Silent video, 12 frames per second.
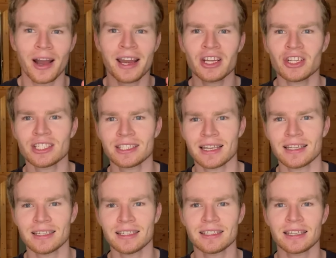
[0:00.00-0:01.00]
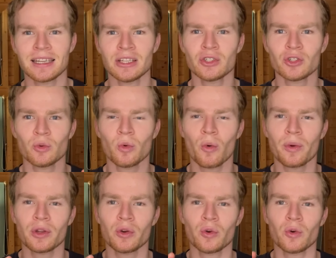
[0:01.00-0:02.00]
energy centers into what we
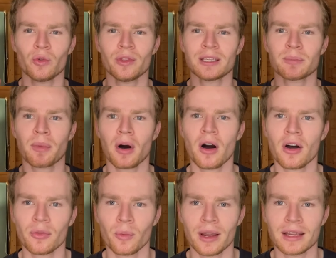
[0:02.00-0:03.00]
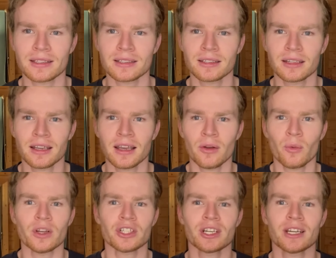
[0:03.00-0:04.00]
call these pathways, which are